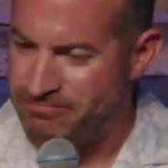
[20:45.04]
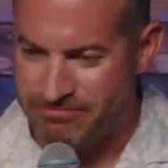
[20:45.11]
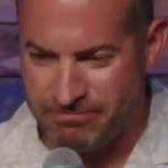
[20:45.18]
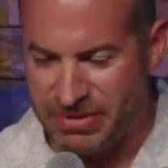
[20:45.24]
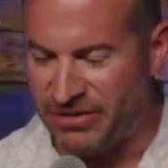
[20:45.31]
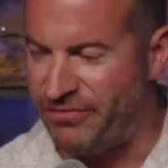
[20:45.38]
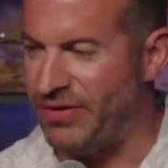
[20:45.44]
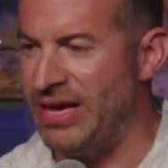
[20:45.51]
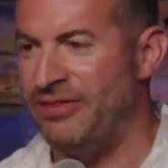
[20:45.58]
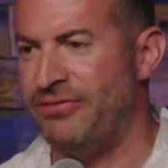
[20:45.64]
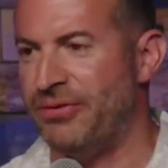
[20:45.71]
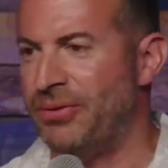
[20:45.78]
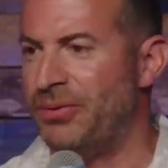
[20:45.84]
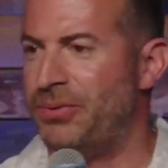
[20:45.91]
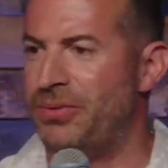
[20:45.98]
Be
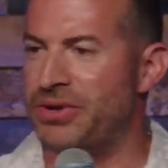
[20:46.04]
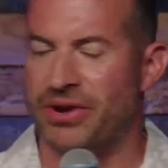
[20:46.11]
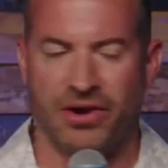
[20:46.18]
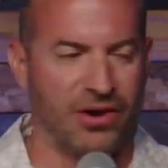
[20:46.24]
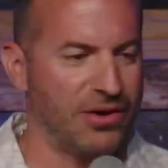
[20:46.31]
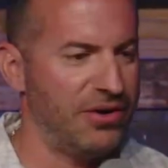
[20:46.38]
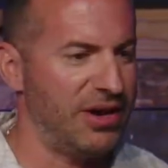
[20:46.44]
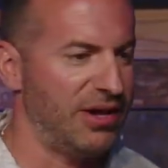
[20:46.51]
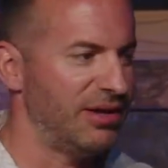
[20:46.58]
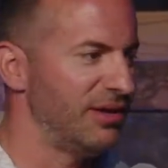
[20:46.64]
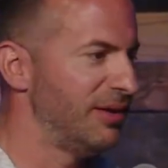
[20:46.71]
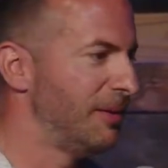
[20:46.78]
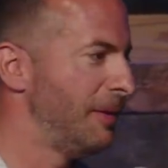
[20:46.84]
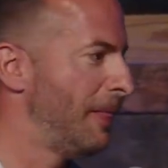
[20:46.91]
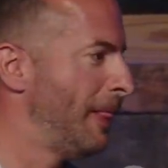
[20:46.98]
faithful when you're hurting.
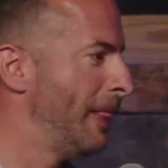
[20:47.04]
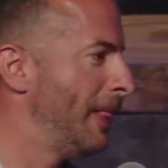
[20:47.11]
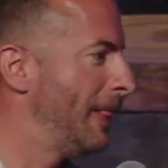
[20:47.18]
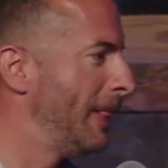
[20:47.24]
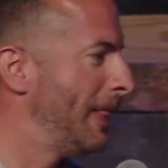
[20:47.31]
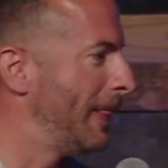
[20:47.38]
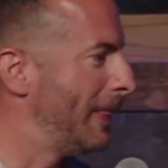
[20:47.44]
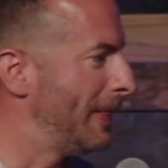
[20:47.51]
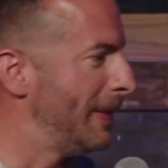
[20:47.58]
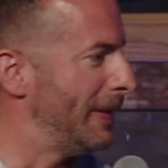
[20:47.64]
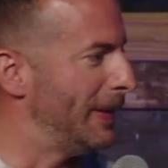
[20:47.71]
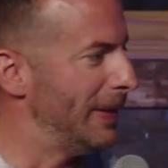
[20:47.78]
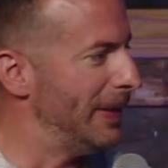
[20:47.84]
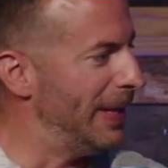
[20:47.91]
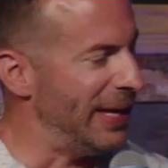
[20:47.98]

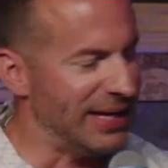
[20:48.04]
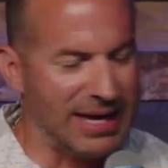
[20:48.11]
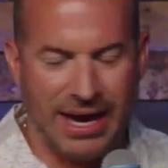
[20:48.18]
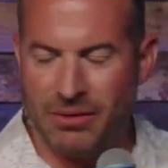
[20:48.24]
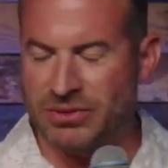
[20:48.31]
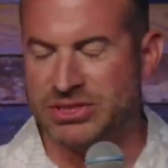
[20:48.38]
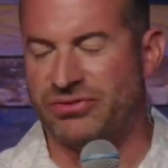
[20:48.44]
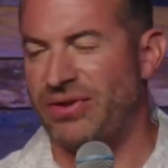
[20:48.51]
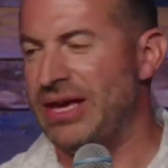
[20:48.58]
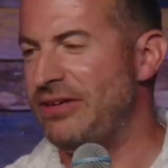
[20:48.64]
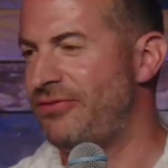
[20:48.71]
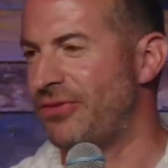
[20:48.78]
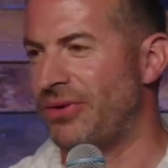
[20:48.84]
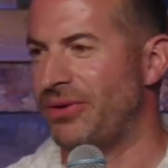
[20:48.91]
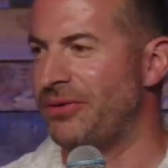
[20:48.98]
And God was
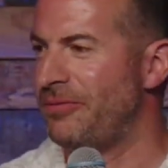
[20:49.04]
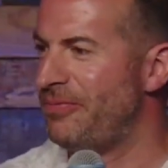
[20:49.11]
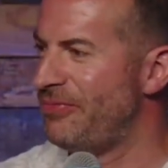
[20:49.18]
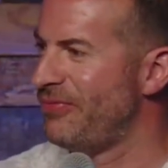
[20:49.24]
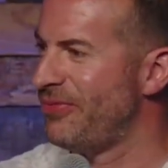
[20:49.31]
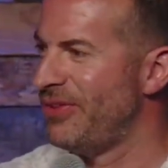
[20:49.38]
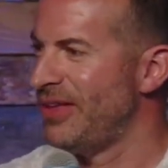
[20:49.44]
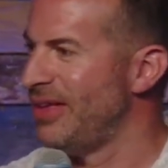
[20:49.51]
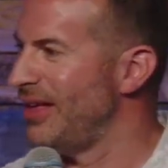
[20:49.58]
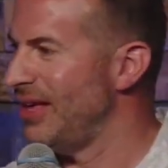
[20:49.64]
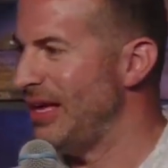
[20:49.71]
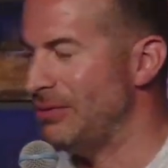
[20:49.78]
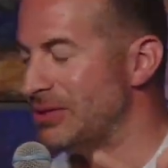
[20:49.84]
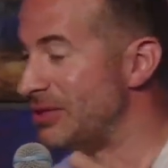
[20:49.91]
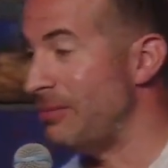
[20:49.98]
faithful.
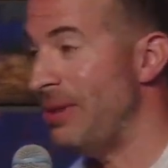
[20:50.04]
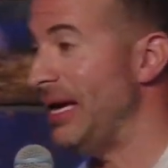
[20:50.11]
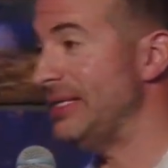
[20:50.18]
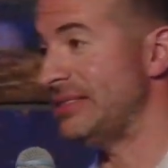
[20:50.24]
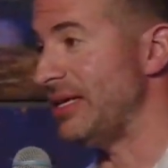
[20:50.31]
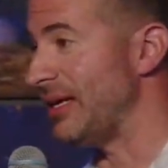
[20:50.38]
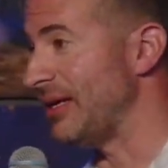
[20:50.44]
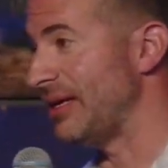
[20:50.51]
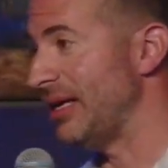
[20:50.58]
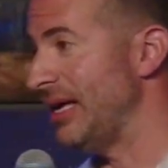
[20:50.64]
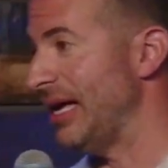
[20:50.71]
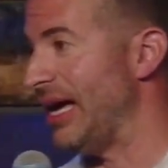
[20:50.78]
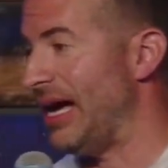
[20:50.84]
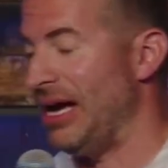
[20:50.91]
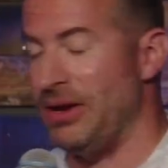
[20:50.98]
It was amazing.
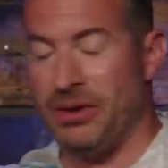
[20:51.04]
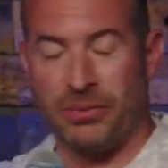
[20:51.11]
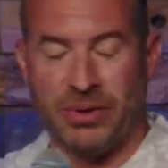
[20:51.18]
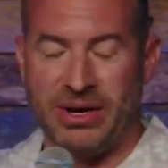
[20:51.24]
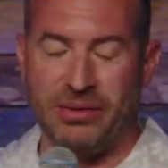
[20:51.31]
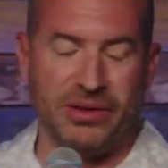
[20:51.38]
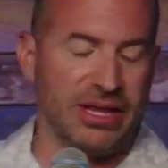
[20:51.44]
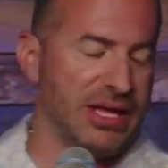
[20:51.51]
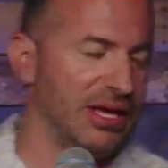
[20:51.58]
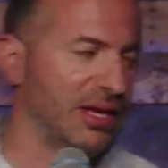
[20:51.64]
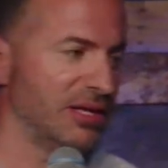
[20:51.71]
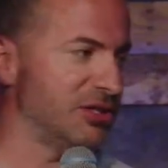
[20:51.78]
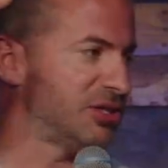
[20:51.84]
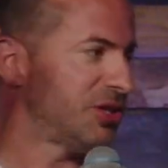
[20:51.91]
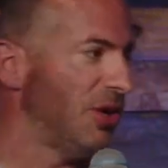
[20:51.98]
It, I, he
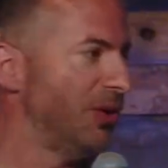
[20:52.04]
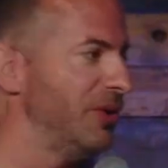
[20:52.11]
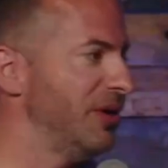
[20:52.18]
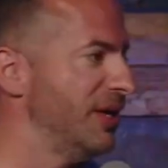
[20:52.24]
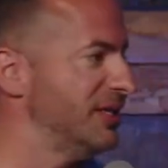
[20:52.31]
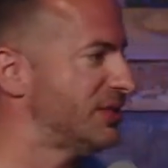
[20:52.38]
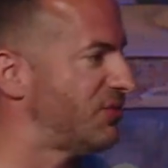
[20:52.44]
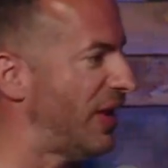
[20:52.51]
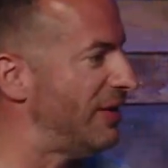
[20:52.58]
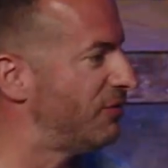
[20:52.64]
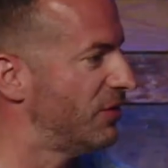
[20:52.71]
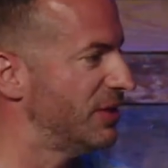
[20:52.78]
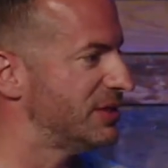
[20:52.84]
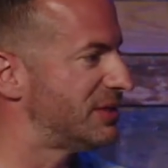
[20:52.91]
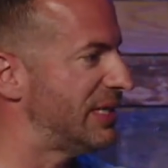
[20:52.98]
really showed his
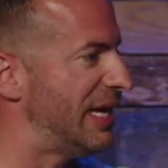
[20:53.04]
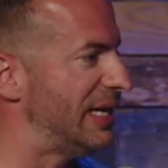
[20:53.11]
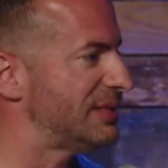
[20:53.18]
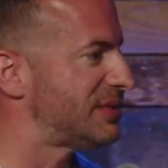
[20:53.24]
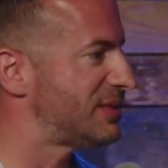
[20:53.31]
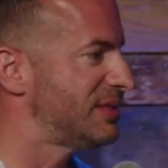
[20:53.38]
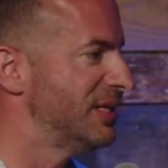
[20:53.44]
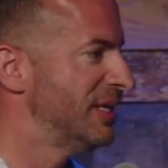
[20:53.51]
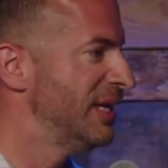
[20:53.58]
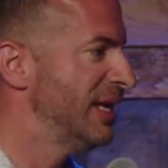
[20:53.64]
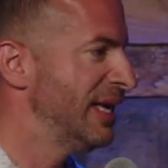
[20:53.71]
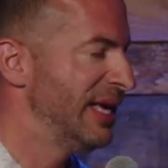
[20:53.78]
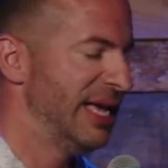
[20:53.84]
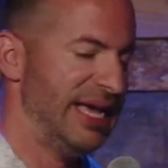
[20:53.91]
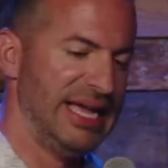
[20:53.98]
faithfulness to us.
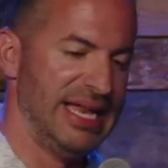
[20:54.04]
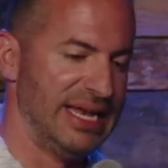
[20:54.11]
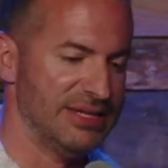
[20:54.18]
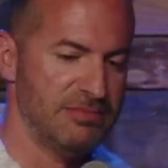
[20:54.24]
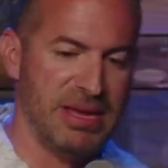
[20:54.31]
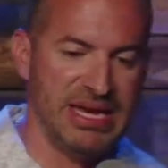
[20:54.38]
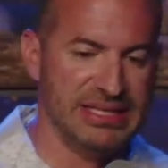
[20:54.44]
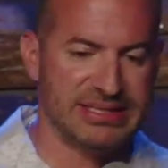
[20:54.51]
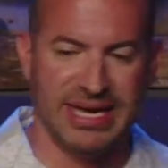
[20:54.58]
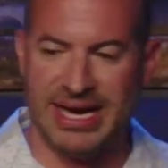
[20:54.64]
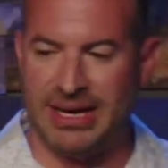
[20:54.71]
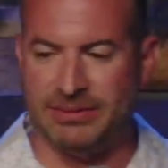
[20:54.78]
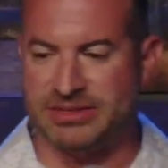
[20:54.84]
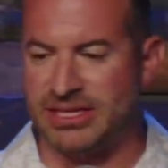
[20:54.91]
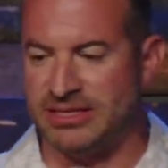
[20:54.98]
And many
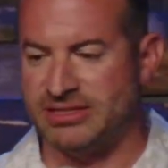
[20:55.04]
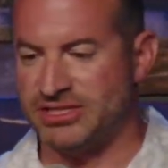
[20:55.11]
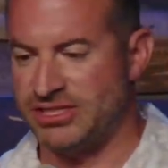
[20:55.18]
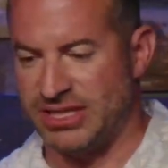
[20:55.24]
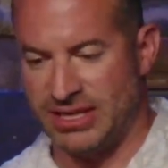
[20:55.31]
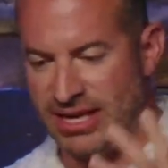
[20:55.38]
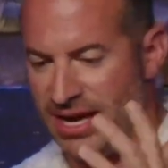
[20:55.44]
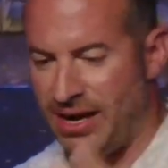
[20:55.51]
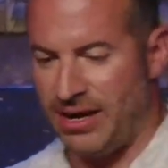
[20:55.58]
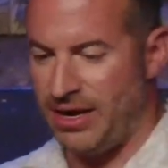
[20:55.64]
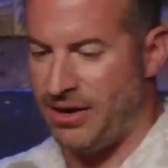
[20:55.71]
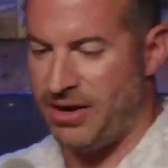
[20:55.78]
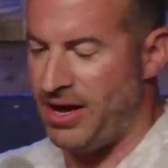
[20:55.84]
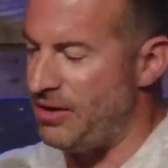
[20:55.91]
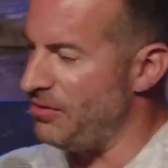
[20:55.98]
times I just said, God,
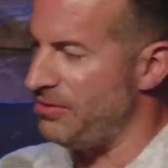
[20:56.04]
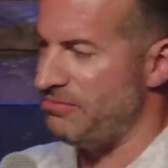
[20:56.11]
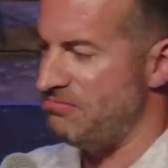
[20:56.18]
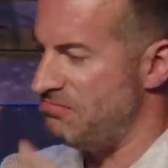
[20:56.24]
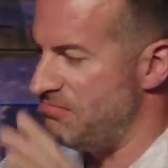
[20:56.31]
I, I don't,